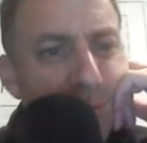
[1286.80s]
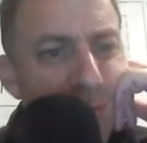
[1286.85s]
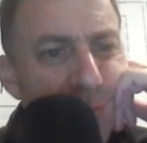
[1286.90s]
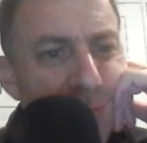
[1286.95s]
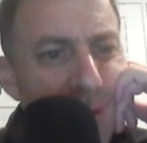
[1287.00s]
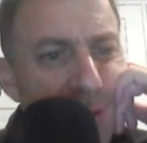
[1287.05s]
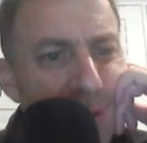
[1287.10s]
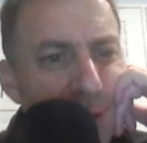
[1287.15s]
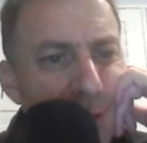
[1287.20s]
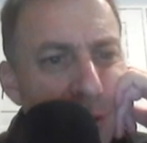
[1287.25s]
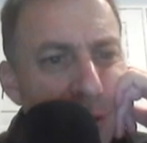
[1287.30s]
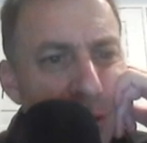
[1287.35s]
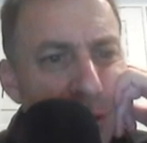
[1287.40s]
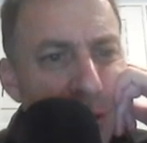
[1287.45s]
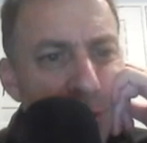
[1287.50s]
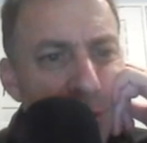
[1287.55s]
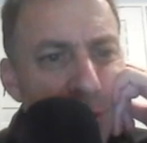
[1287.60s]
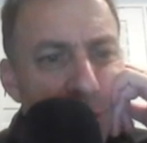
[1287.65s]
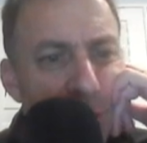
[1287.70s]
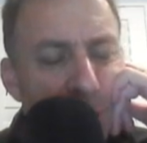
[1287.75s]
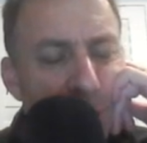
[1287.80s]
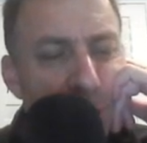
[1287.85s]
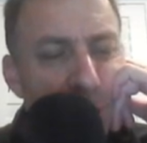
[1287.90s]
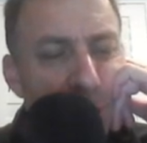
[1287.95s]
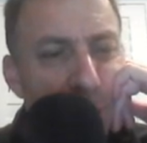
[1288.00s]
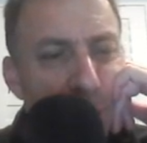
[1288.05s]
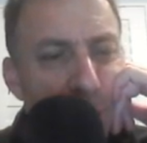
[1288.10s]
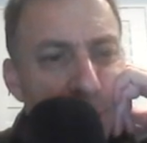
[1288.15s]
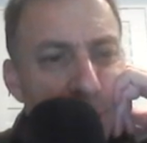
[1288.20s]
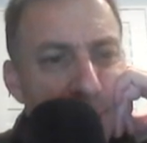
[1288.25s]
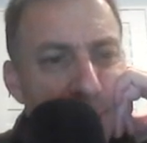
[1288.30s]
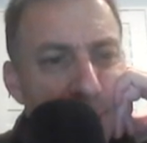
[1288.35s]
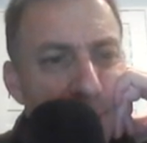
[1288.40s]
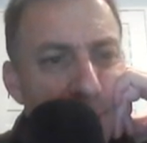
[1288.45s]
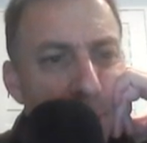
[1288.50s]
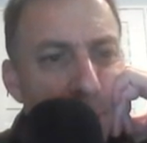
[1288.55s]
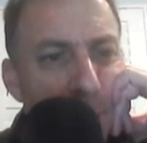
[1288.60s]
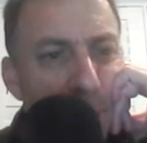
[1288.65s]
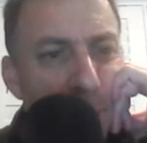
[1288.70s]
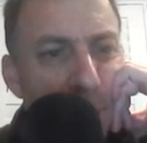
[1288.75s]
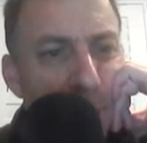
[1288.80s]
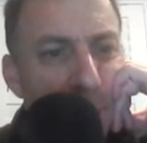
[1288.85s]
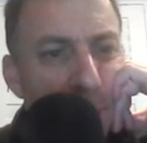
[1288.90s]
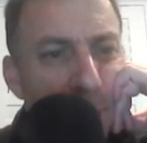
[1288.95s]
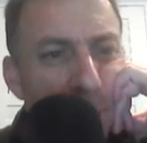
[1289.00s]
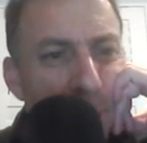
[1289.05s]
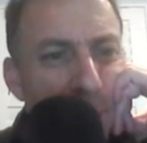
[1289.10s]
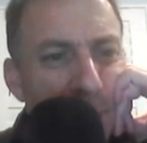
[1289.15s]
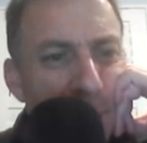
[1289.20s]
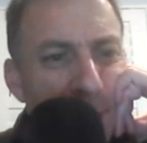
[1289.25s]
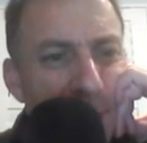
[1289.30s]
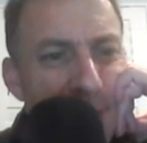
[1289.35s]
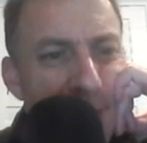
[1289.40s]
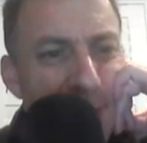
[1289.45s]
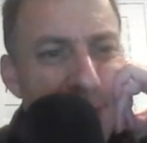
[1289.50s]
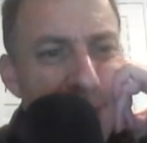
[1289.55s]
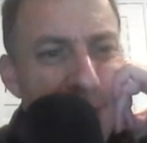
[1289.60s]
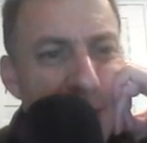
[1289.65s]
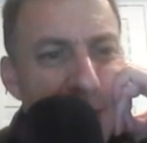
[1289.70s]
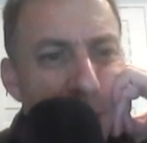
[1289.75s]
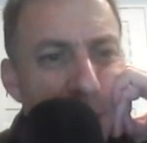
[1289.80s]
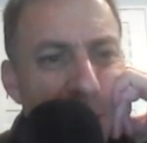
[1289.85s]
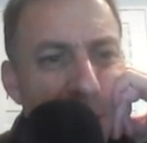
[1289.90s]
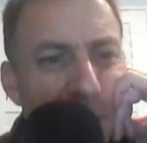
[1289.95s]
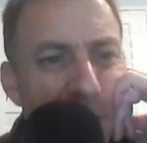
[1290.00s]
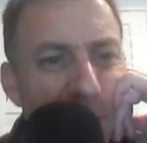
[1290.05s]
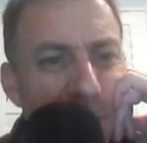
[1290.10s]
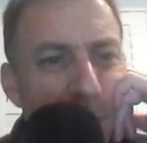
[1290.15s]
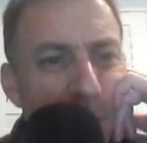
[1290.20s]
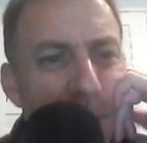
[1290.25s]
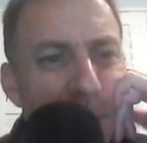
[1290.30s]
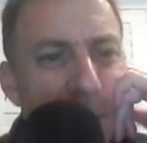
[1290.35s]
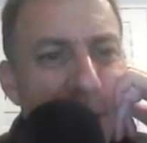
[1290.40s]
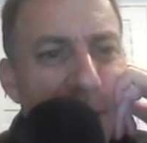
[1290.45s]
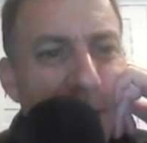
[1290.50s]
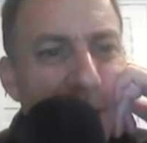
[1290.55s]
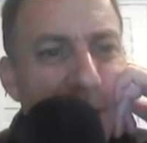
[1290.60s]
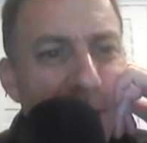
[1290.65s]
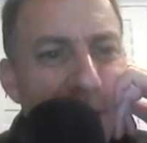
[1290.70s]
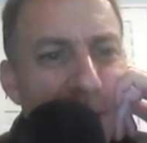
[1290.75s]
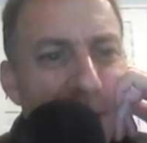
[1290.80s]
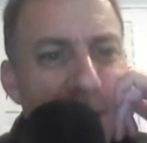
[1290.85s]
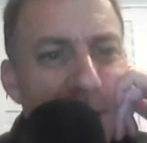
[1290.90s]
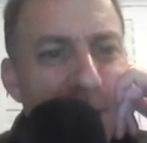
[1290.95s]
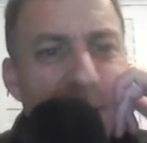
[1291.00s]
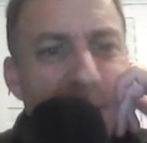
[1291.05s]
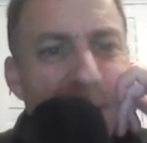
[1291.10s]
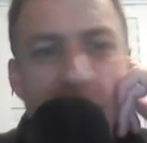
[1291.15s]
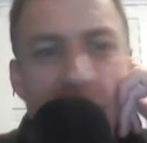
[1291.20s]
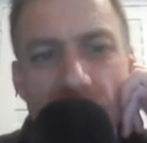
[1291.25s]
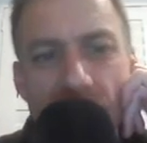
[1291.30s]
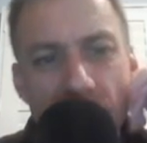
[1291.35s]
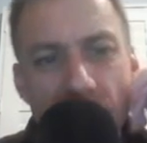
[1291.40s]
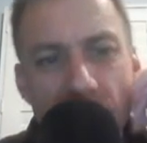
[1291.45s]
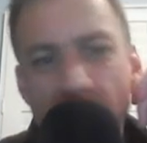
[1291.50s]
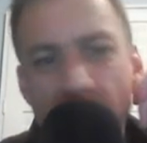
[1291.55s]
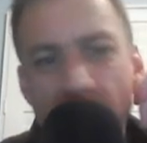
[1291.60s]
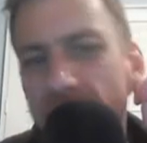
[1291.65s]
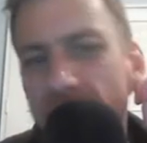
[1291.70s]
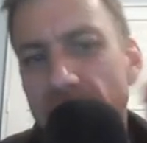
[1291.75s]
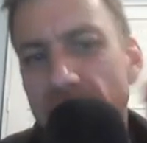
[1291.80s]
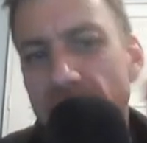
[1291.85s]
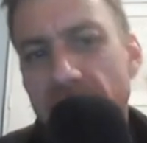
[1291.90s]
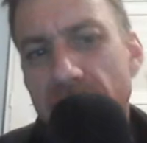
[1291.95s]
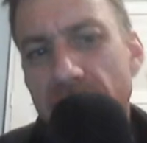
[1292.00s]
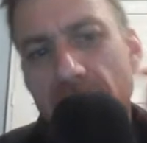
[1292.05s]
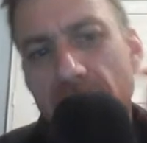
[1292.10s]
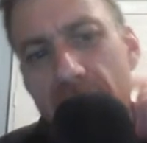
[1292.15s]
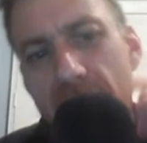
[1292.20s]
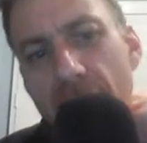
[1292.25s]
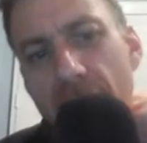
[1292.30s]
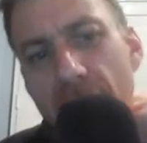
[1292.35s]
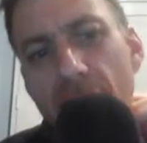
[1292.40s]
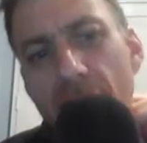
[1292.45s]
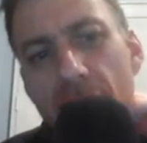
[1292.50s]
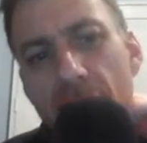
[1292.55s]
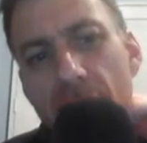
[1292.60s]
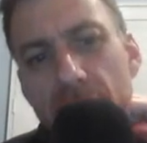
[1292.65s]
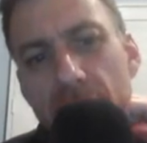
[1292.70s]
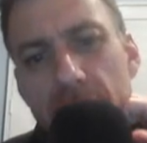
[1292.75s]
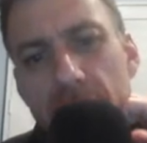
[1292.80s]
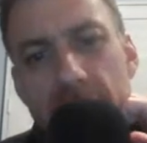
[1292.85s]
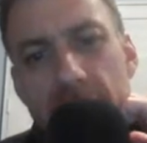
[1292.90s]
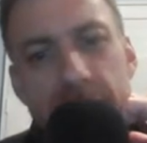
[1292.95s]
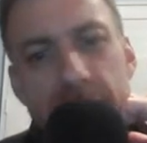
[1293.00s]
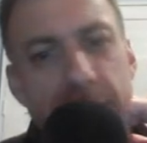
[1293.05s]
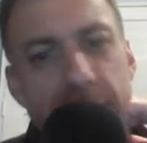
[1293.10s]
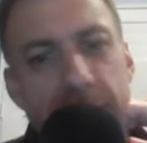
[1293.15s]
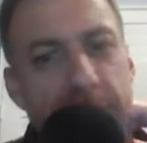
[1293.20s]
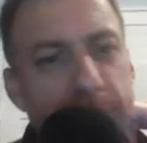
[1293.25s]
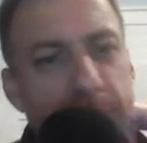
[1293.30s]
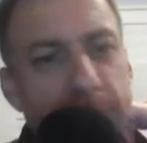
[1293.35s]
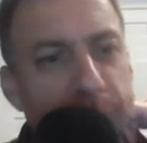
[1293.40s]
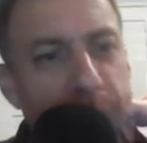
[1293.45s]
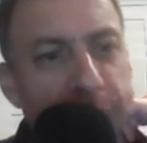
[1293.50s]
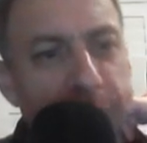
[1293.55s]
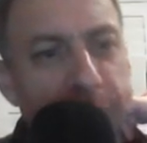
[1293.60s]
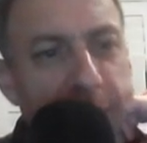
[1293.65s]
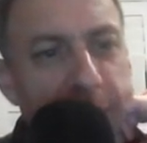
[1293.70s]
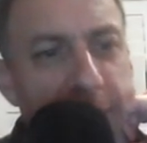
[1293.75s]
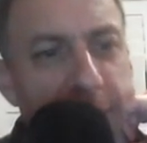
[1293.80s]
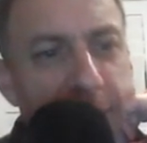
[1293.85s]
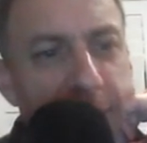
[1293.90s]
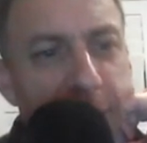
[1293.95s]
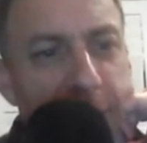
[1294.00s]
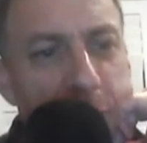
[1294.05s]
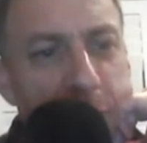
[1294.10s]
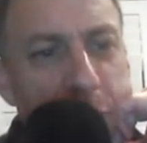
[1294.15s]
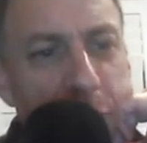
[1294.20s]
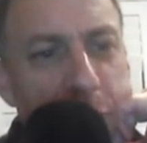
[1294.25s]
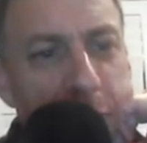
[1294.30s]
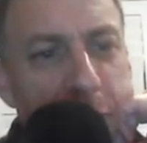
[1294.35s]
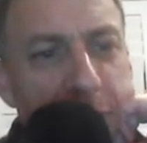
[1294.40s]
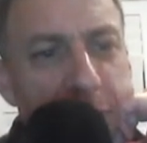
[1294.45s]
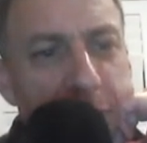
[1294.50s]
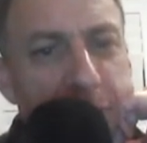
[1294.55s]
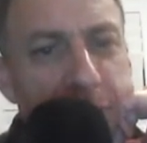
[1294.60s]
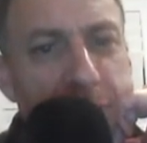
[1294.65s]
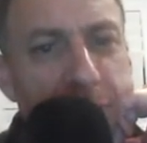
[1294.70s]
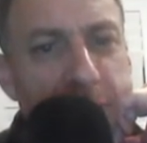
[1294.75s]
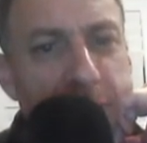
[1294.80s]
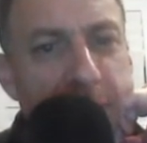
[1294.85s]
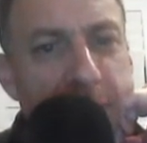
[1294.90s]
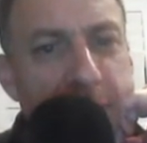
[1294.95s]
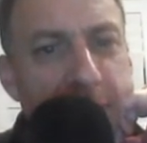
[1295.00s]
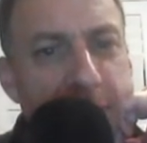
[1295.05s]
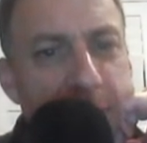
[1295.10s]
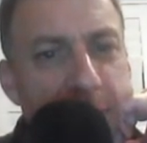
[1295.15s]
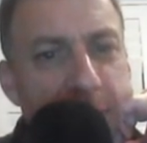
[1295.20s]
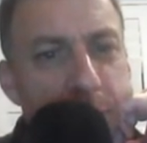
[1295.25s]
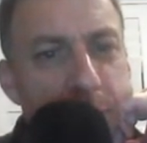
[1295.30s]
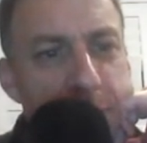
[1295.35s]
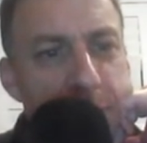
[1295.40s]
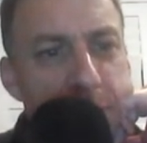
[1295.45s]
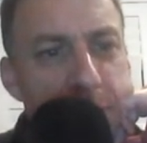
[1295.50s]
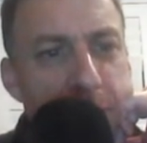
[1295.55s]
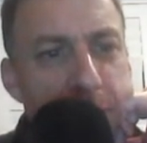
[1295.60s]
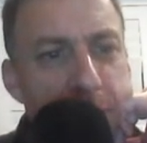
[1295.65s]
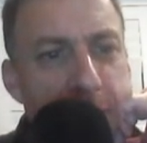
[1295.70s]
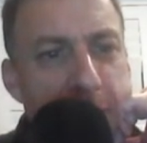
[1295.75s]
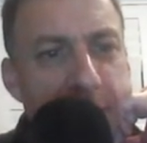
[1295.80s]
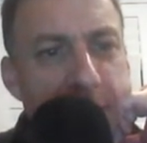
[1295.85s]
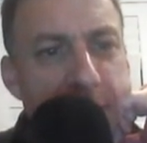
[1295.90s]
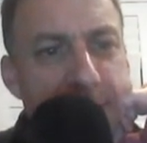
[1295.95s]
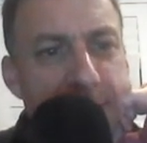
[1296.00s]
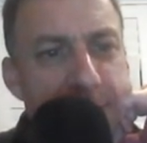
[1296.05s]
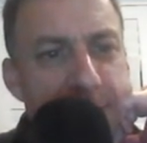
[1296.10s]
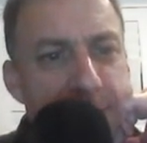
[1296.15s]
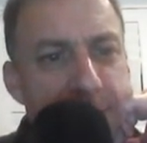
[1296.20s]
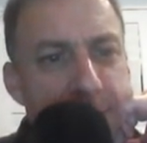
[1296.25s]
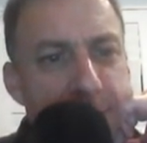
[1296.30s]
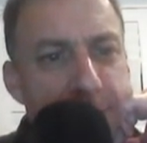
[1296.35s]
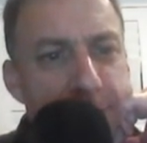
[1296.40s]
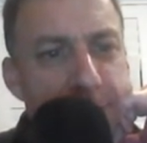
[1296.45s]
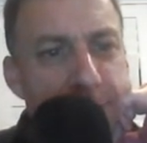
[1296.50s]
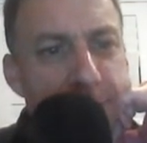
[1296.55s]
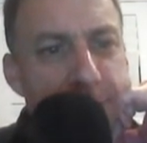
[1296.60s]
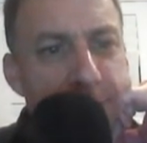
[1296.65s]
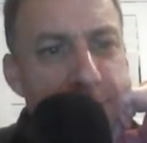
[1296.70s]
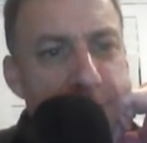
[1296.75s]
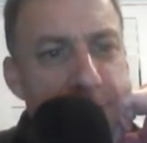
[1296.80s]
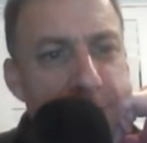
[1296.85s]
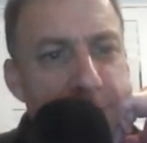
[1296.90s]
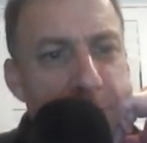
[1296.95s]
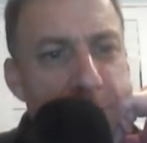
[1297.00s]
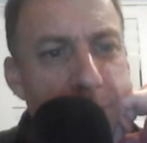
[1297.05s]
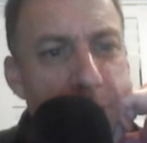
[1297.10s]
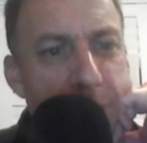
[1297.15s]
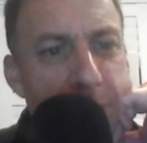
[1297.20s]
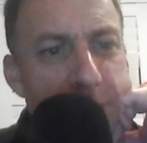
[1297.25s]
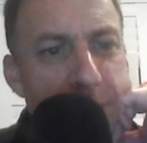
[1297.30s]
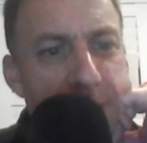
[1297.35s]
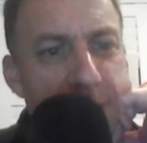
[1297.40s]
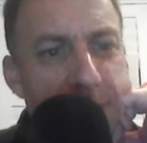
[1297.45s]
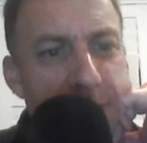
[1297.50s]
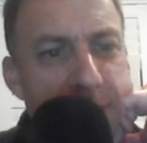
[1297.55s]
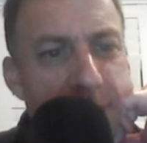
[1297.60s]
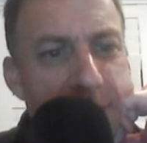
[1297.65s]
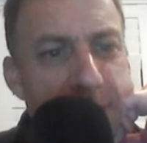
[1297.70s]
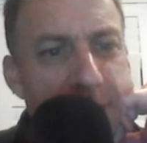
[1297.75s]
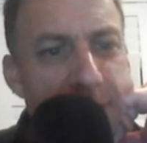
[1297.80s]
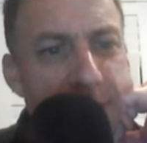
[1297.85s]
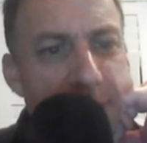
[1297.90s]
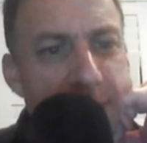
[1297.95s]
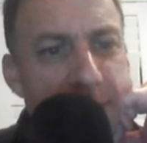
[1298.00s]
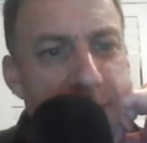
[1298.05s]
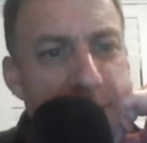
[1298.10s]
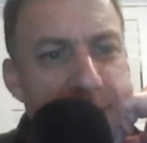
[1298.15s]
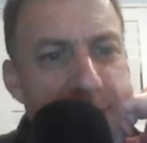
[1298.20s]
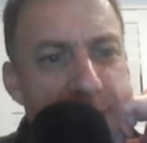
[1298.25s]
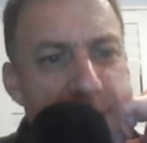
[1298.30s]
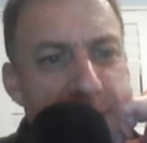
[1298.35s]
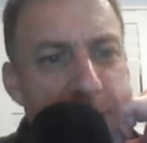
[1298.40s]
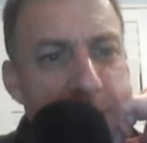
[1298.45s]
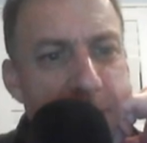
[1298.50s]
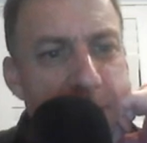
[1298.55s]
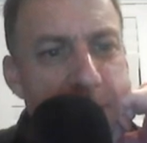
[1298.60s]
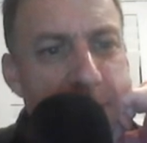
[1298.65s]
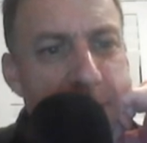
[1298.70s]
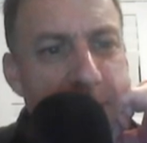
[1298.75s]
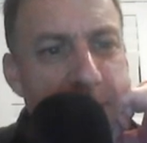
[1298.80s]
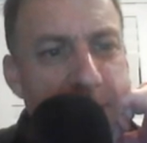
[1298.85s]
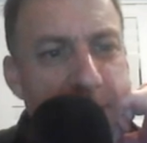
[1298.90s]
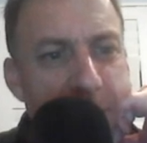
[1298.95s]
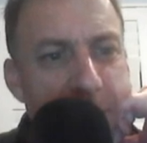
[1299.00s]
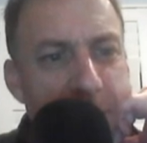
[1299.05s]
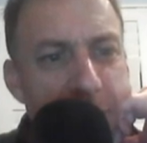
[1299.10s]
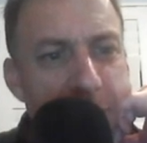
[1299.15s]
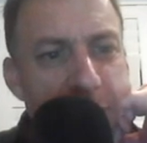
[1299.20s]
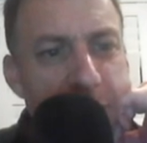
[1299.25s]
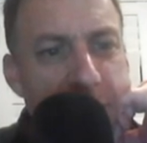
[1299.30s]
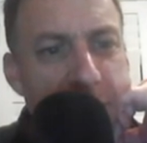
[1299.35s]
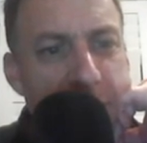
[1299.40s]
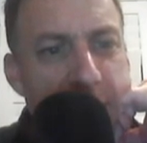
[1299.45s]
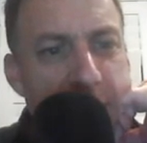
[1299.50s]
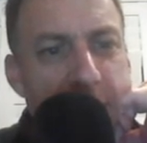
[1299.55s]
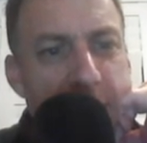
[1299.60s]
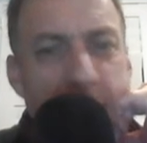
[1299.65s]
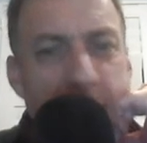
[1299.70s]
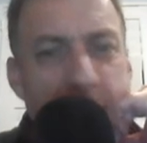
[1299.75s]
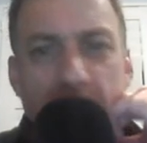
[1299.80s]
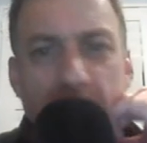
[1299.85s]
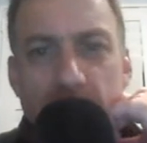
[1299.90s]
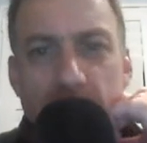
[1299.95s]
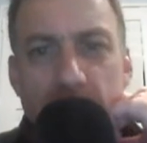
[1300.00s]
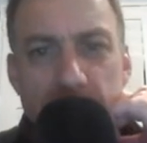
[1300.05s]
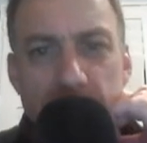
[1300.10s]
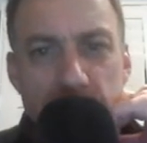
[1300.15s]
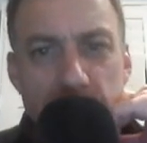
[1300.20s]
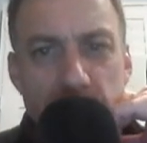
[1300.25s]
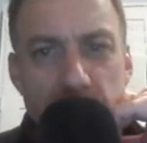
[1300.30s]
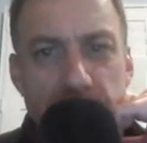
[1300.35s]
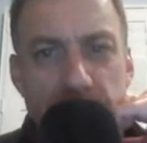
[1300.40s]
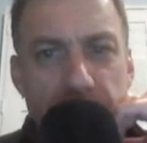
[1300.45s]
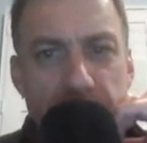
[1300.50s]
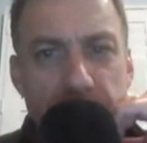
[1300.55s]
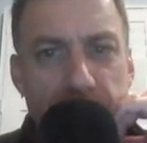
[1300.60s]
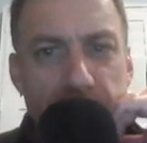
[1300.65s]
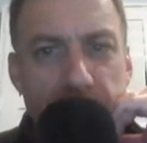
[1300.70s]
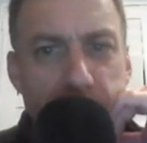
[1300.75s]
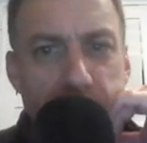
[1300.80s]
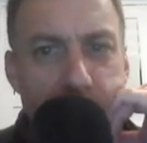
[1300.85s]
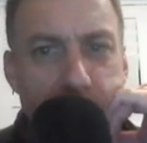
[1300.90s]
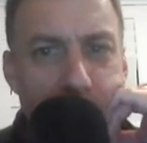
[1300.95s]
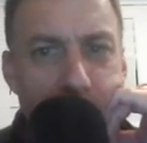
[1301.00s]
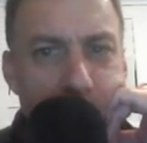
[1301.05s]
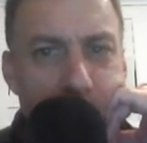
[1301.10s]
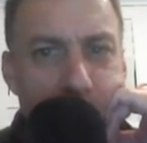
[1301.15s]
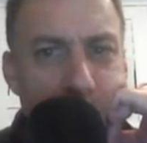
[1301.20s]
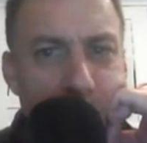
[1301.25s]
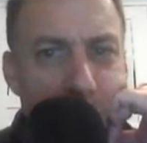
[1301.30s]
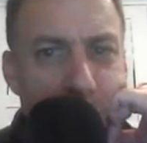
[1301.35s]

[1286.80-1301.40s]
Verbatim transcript: synergy, the U and W, but I guess keeping the blank softens that a whole lot. But Fleek was massive. 46, that's tempting. I went with few,